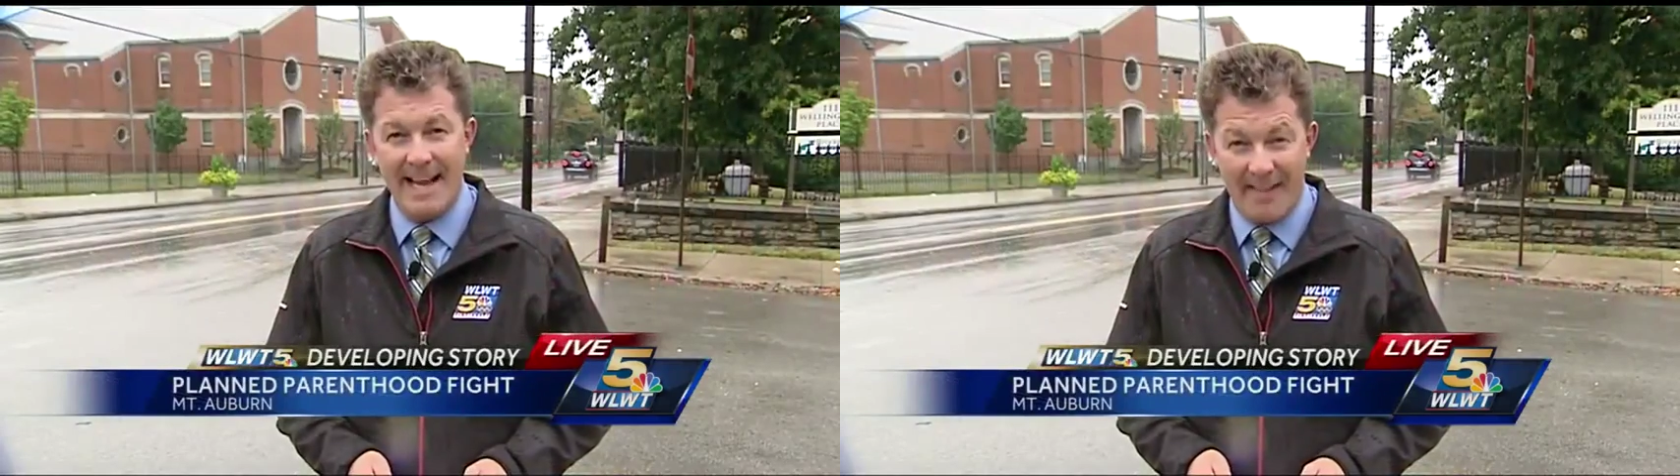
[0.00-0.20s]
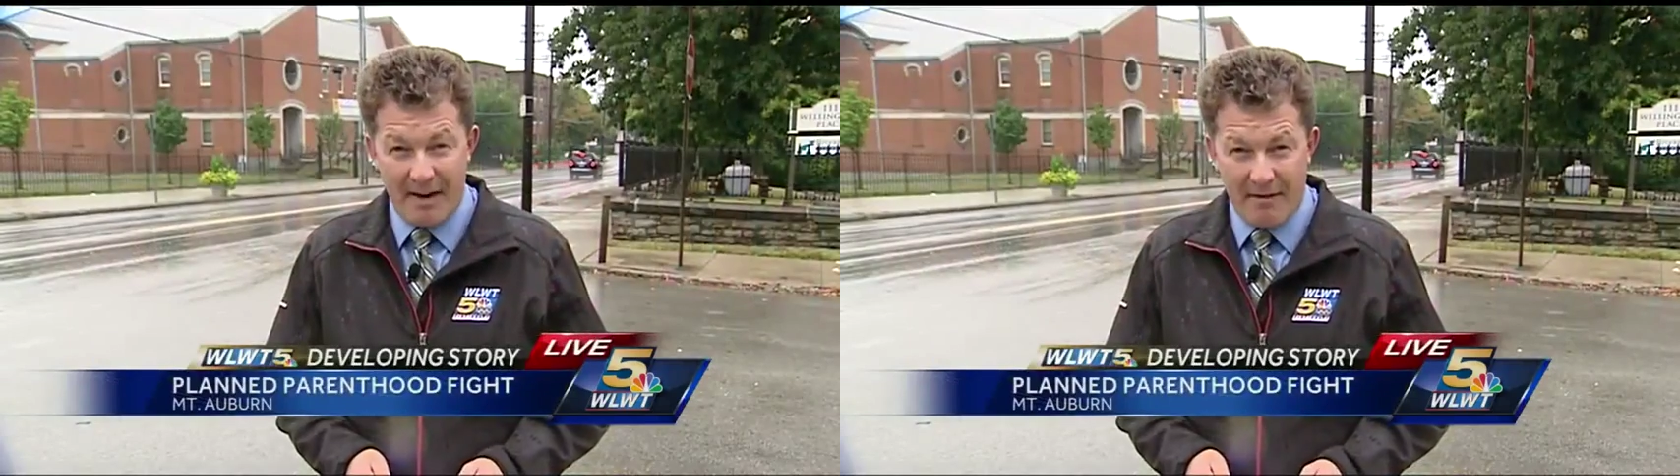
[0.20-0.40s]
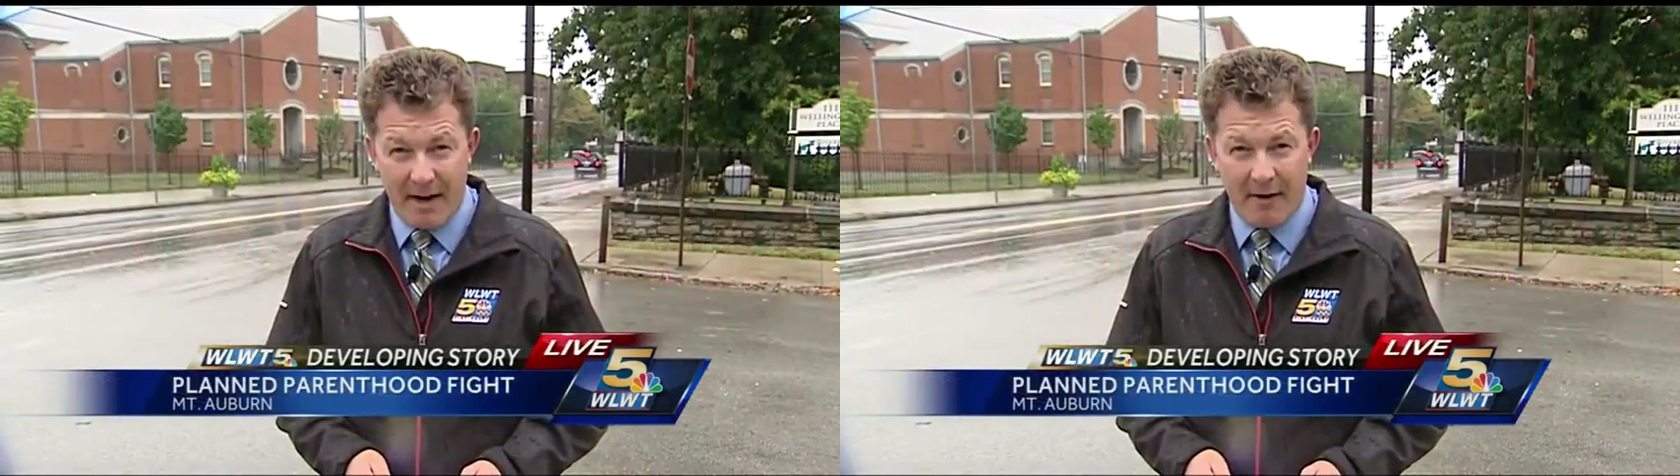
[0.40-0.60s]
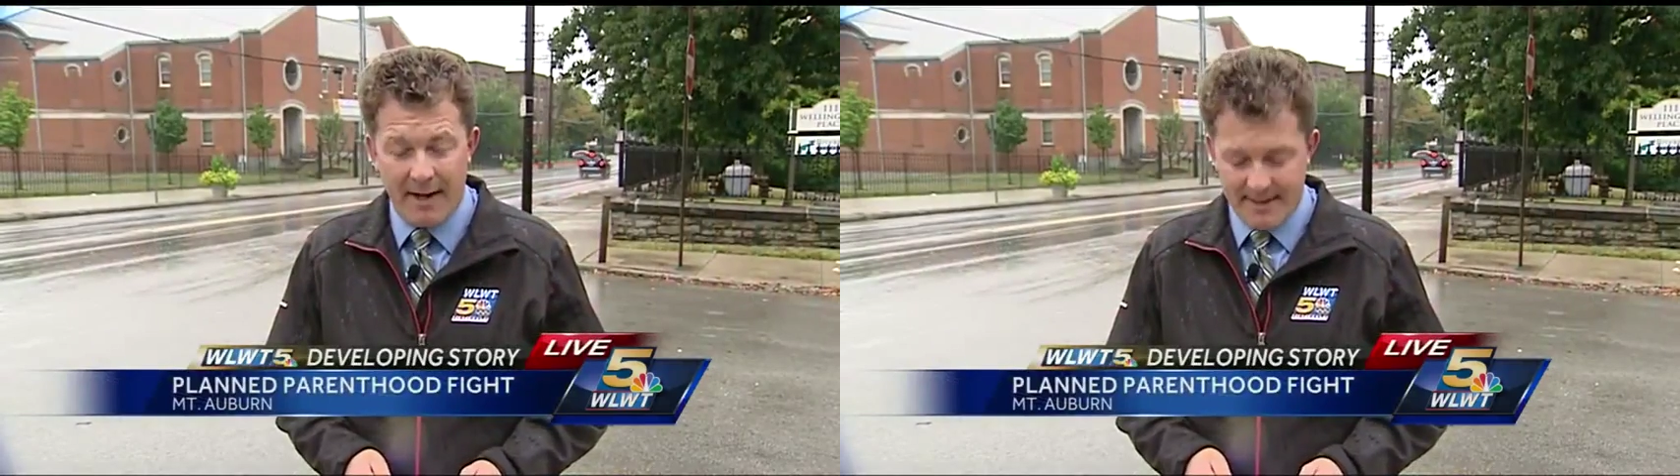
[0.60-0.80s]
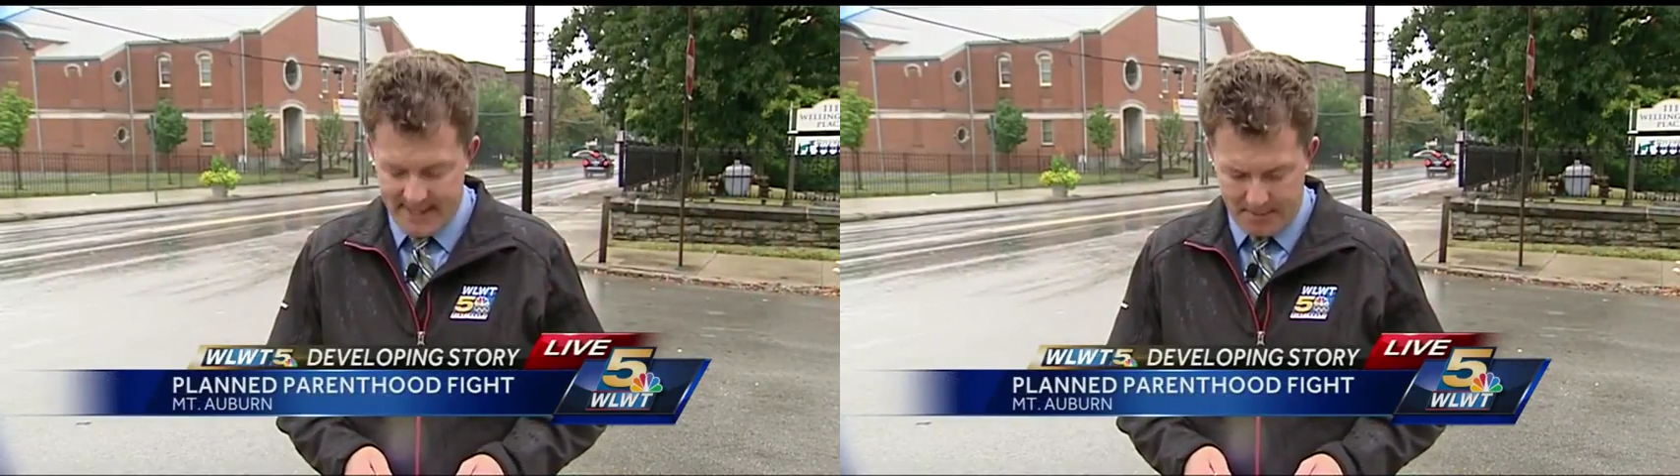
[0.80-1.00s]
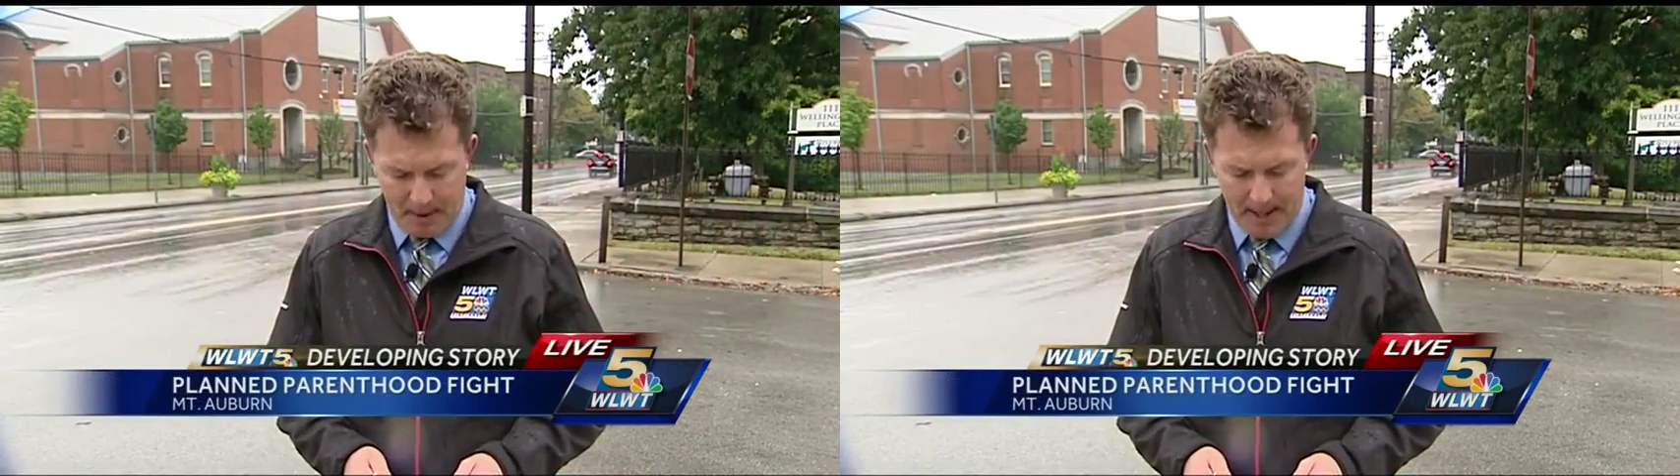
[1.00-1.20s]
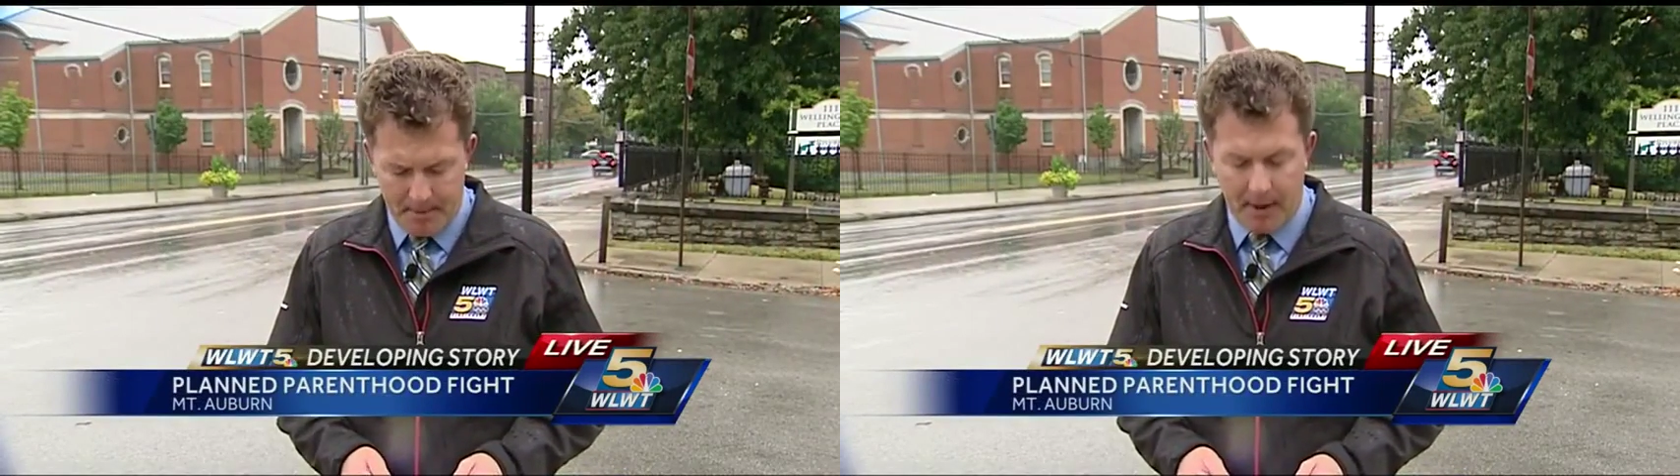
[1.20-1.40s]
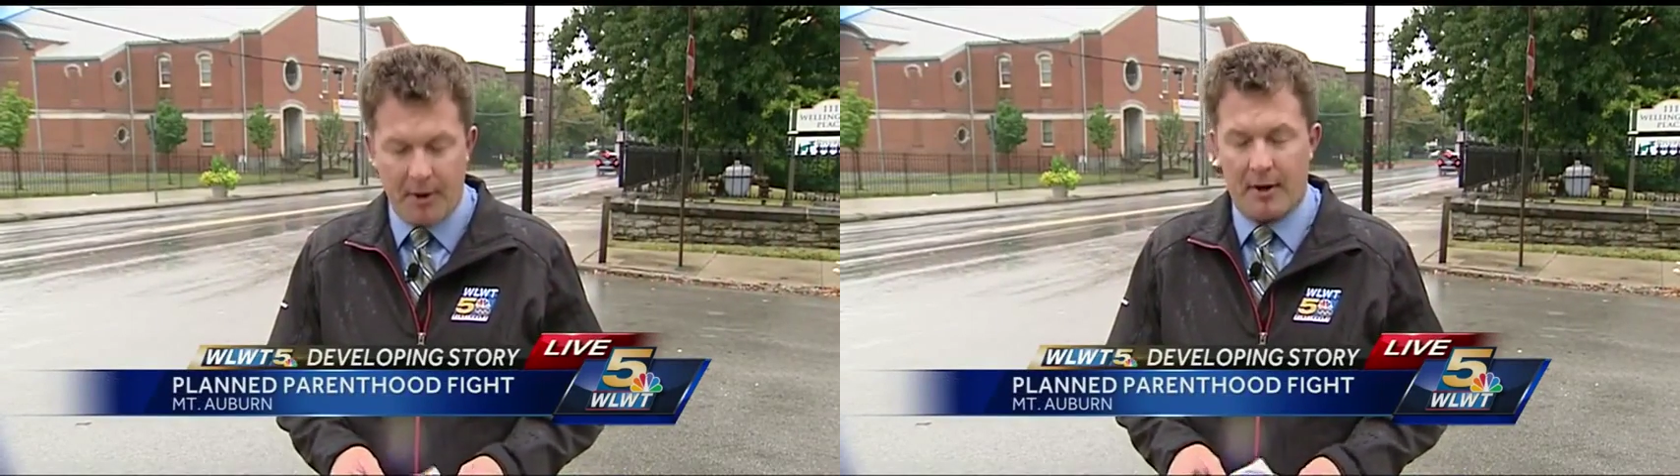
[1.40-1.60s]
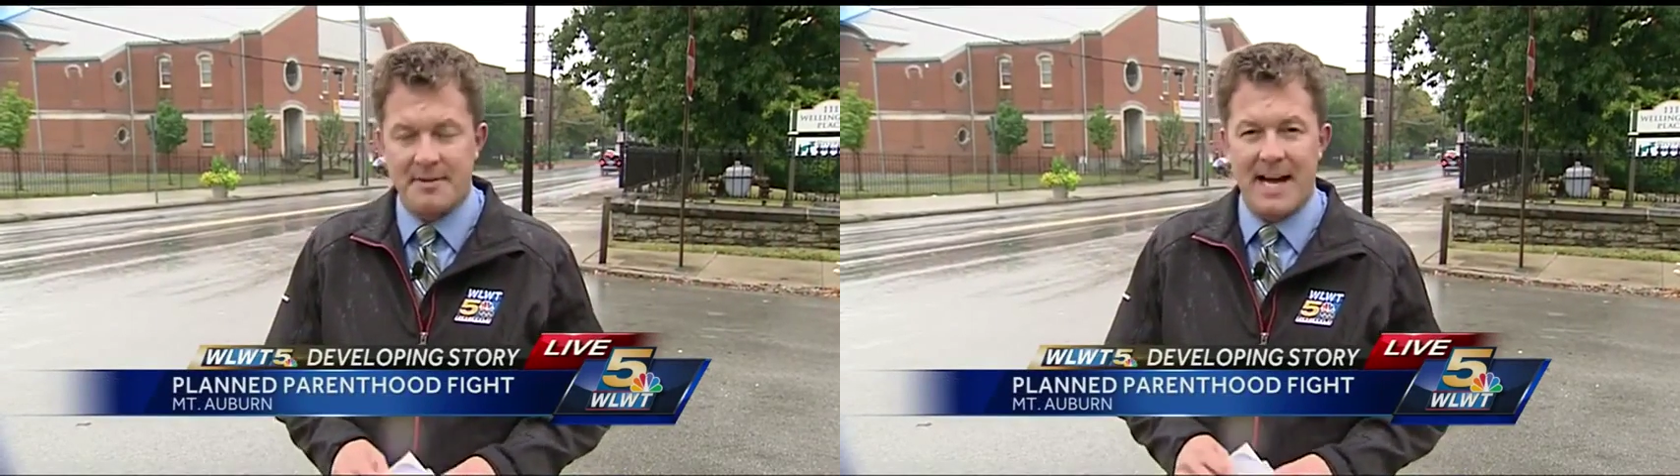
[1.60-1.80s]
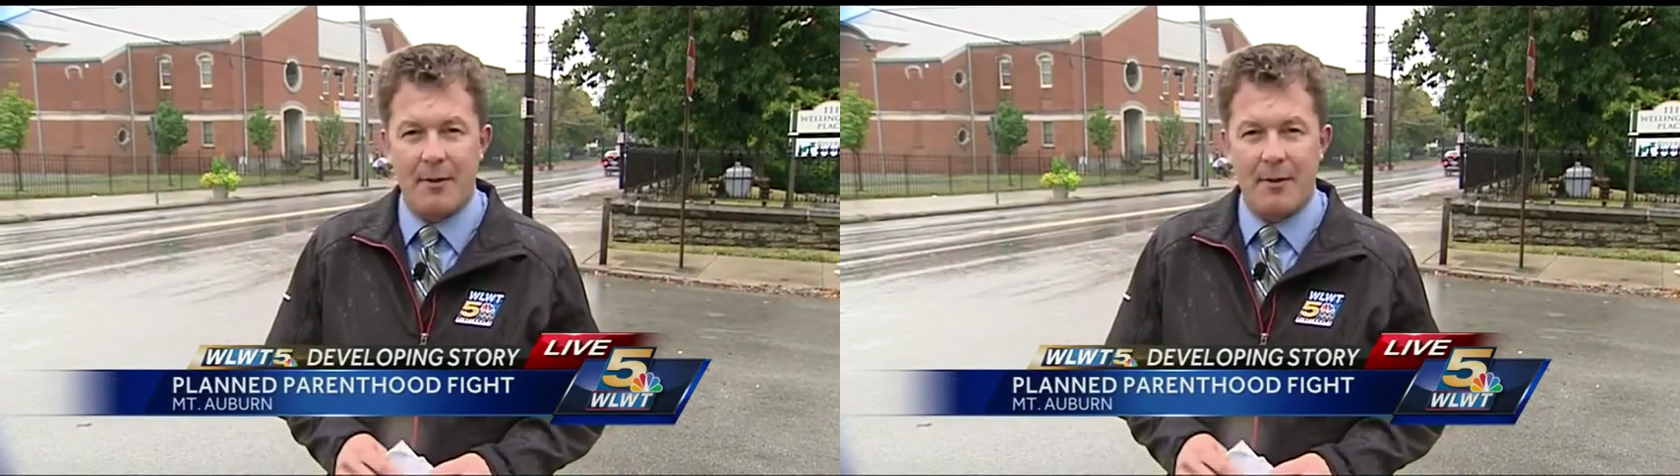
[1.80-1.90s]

Now that variance that Planned Parenthood of